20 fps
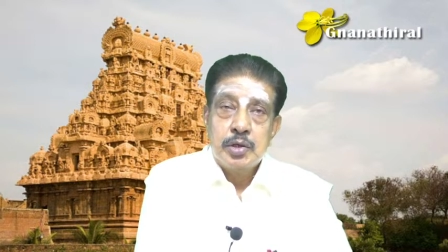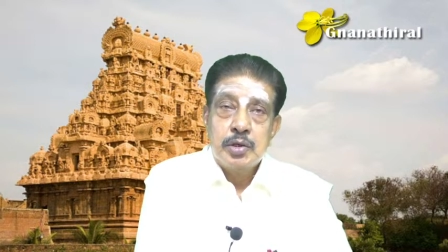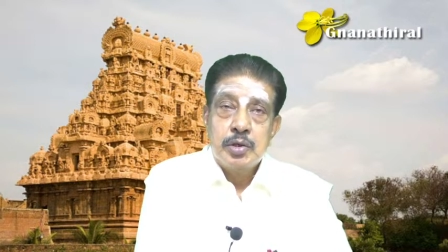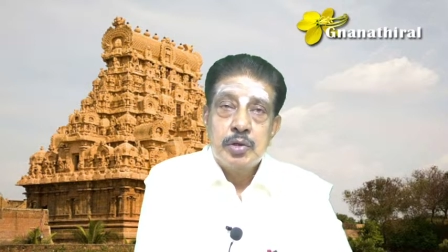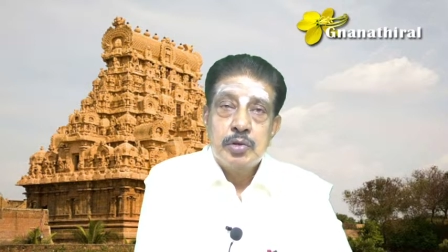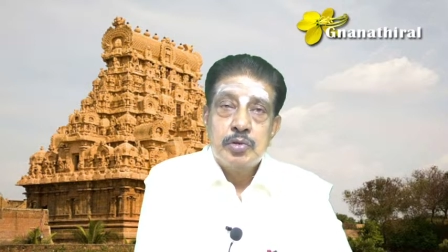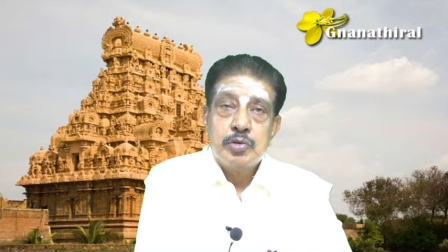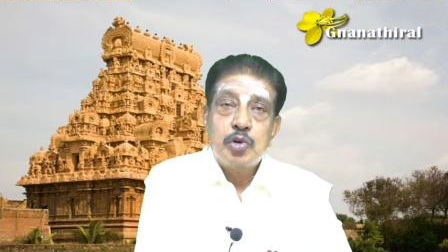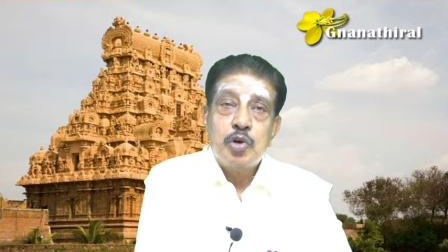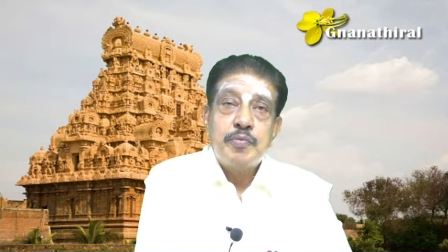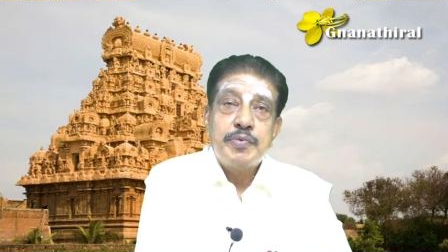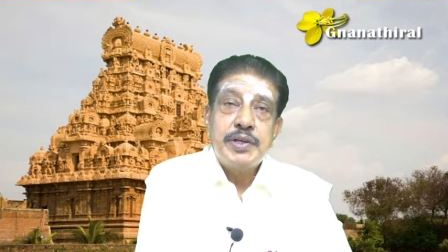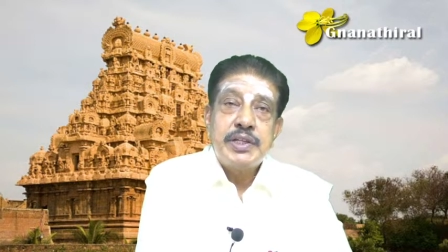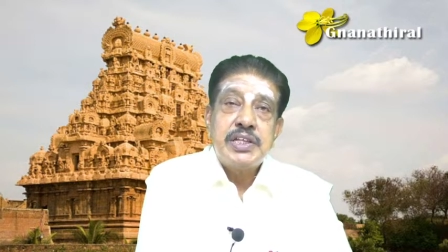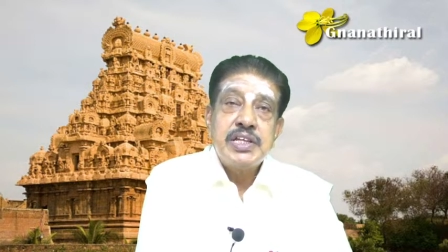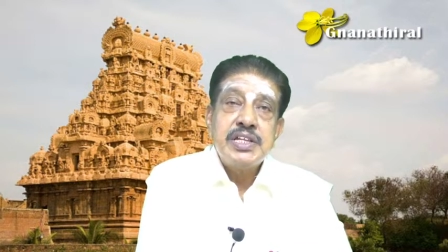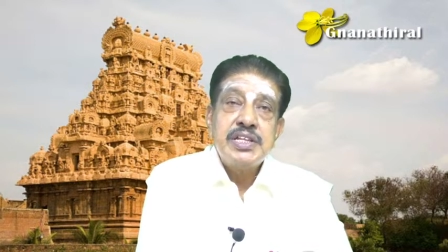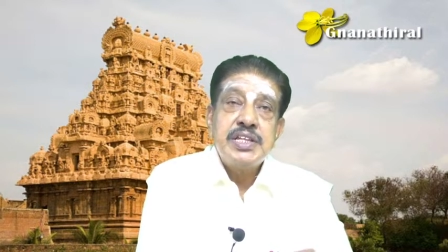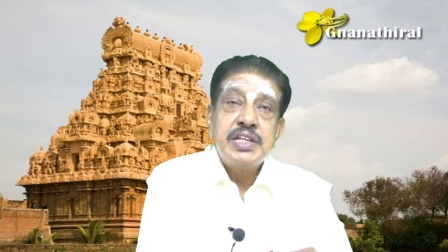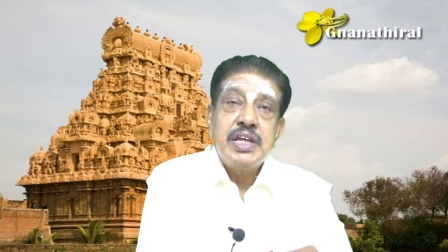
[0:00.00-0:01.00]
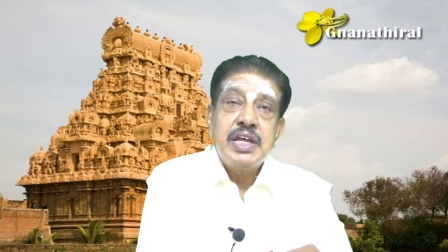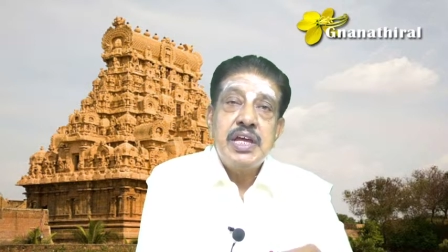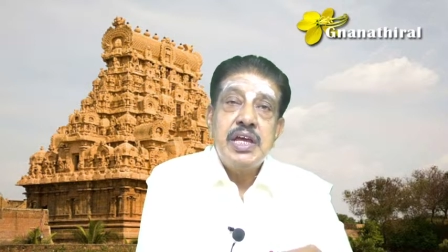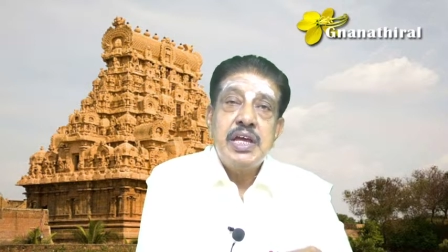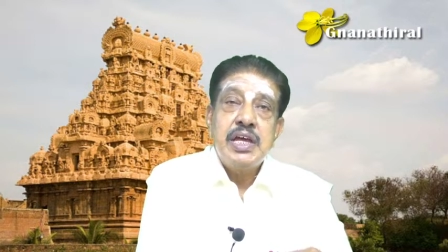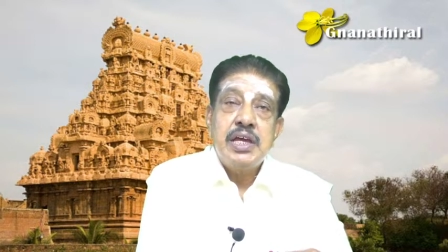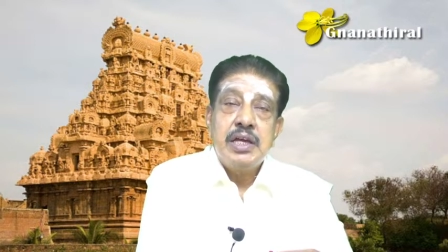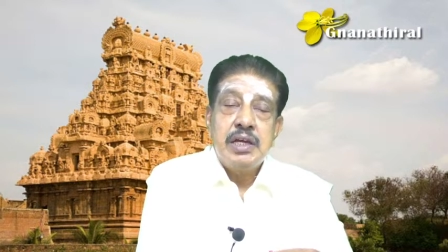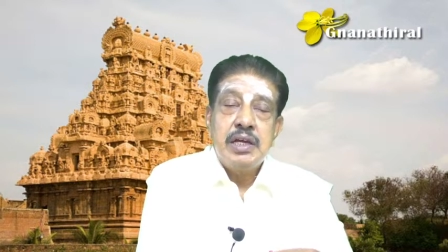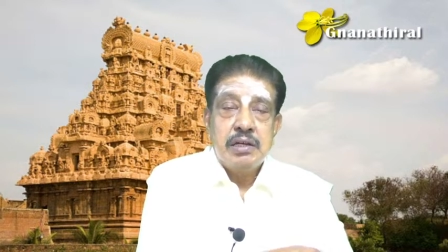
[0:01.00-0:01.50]
So within
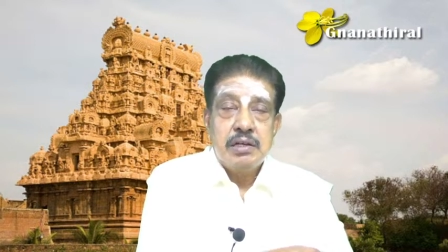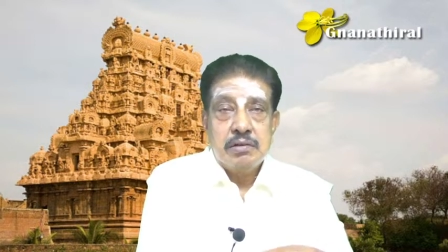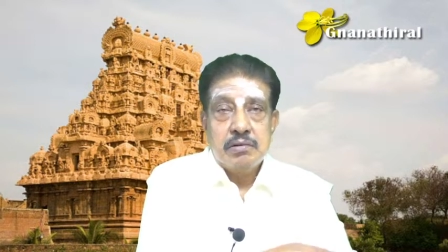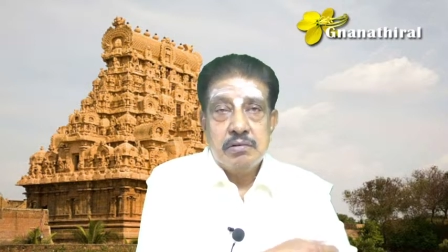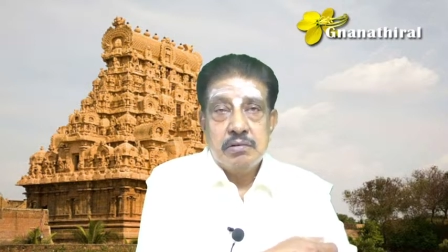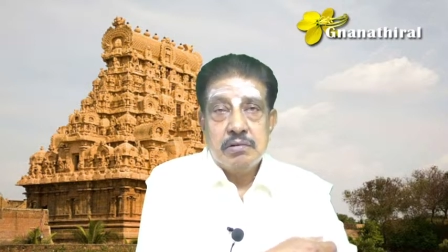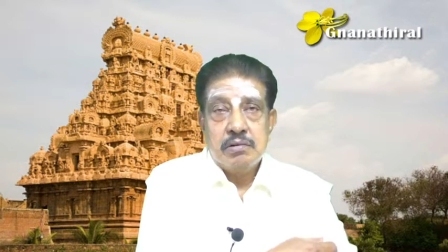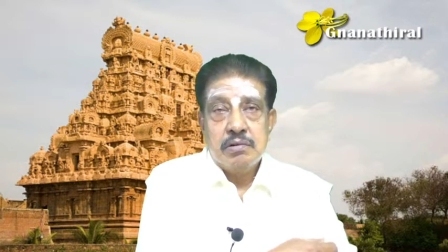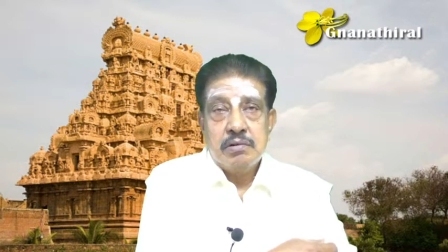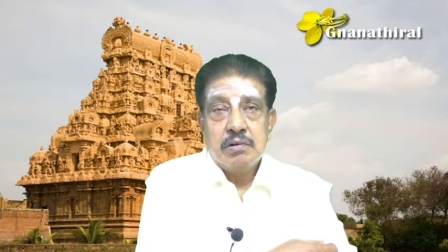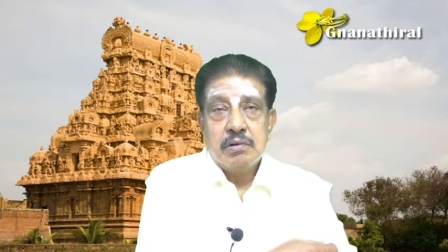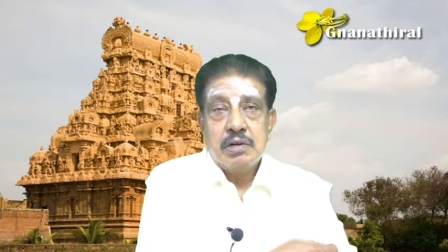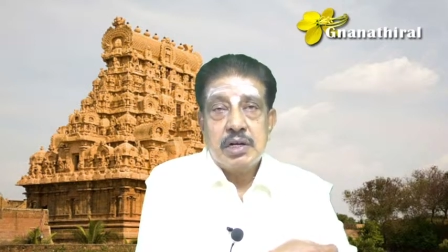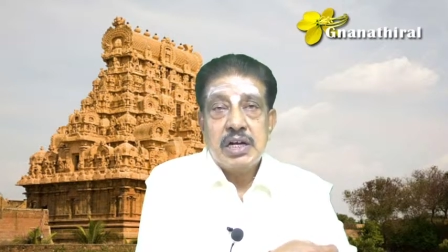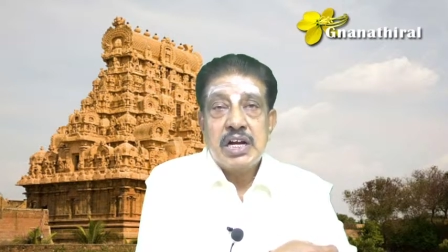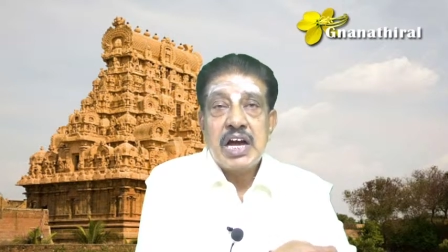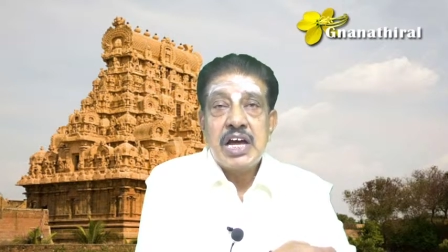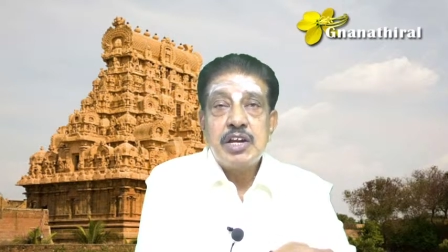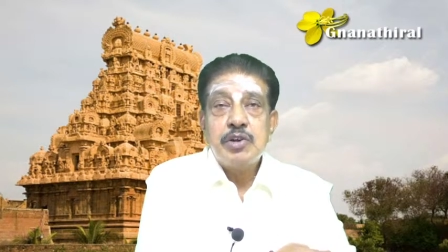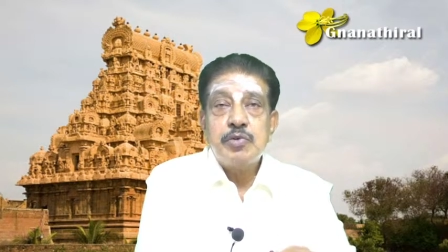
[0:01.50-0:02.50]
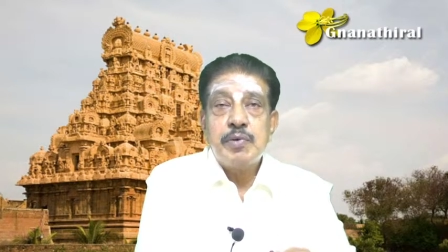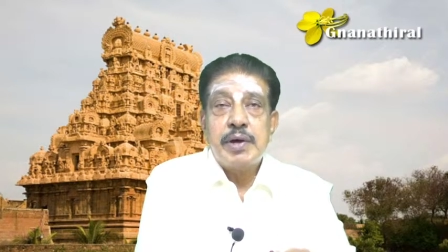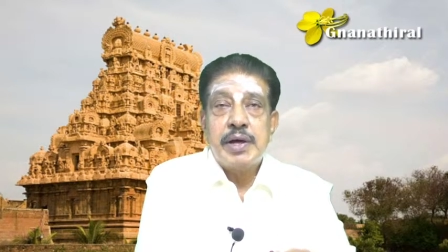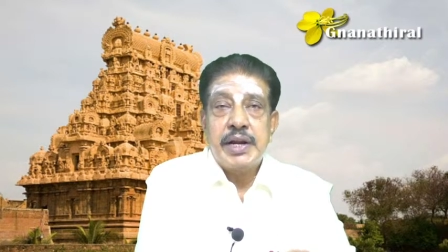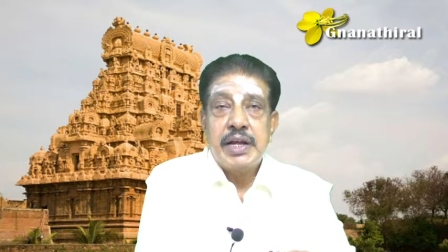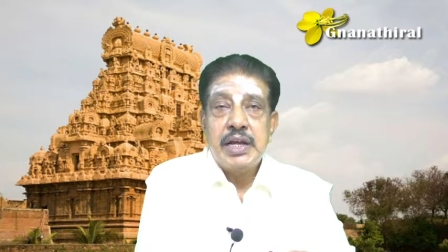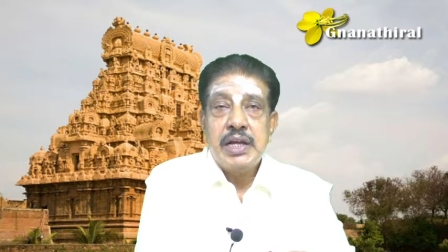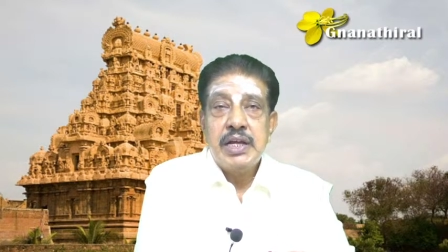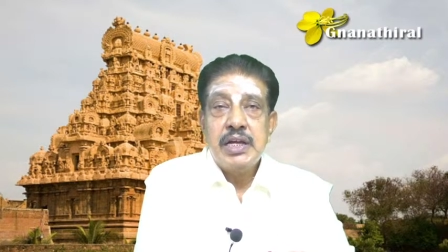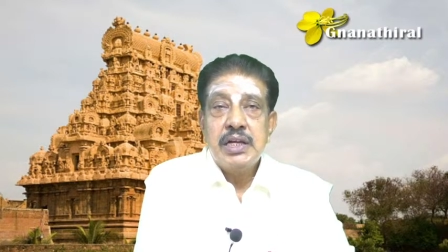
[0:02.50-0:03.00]
the
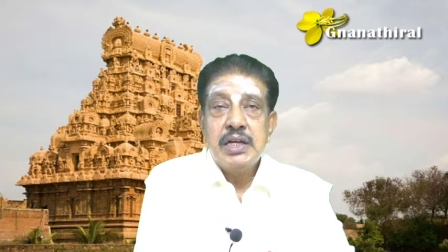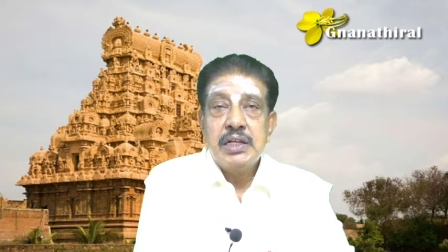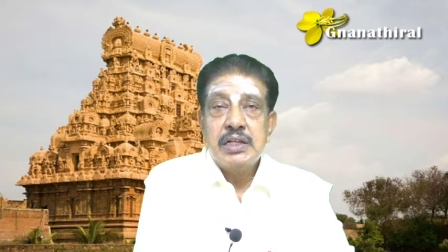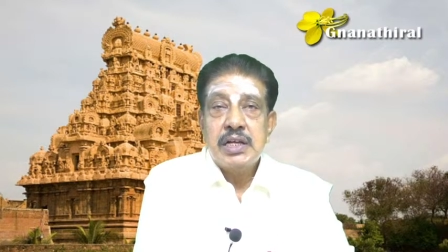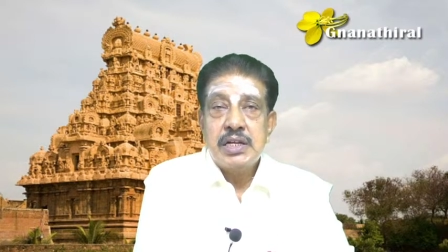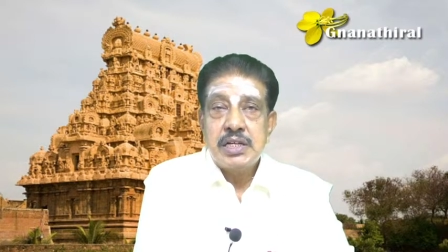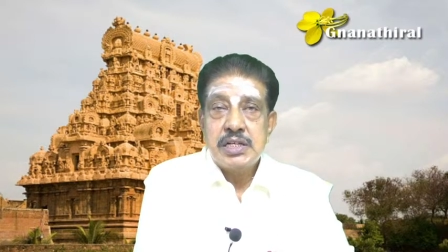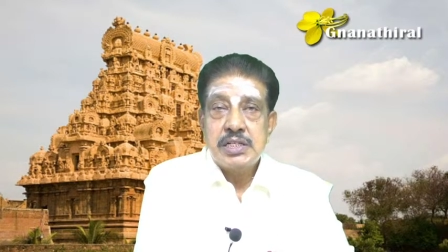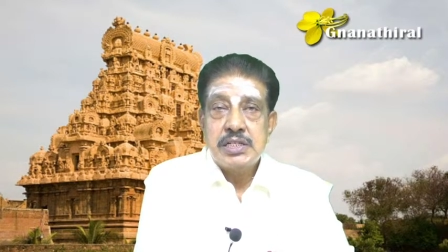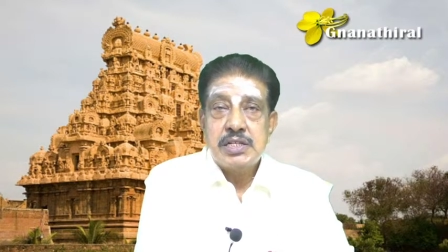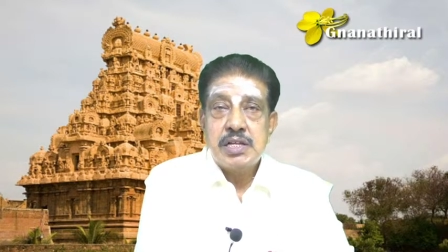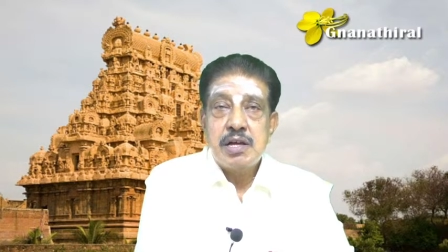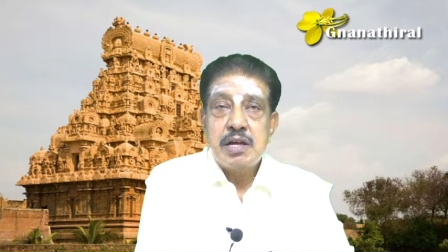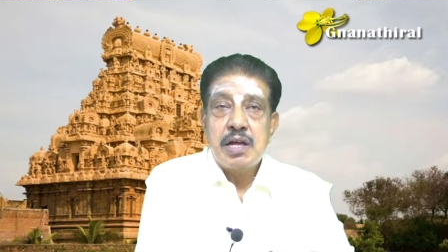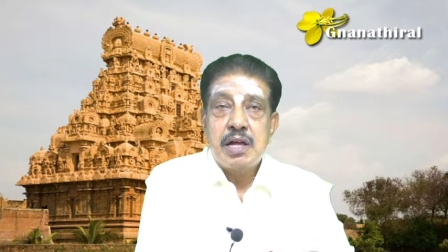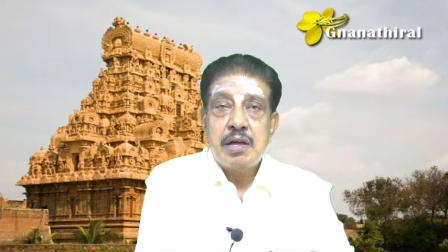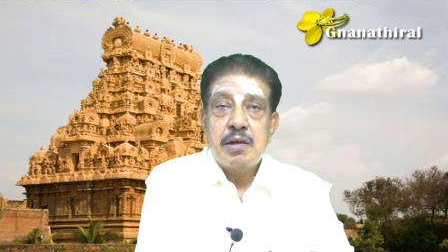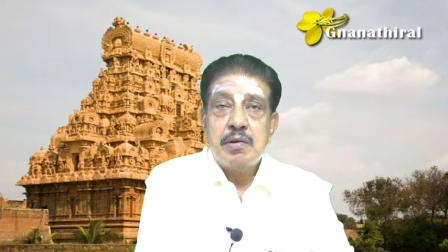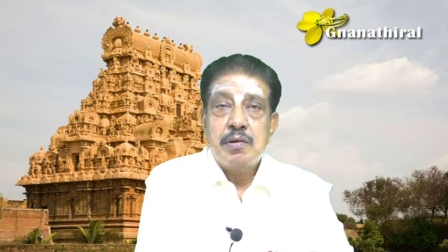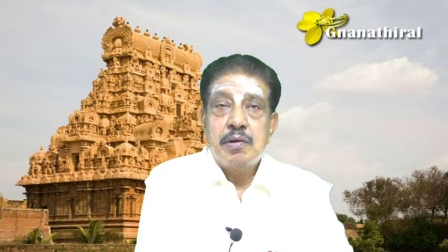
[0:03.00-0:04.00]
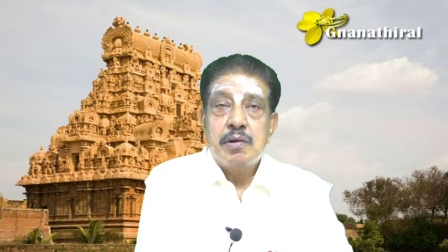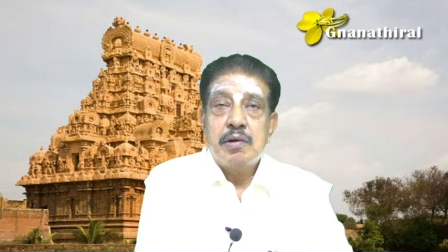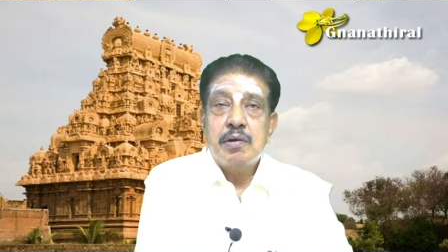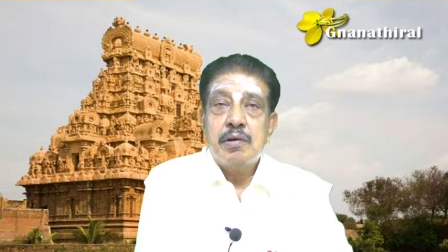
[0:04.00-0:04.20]
Karuvarai, that is the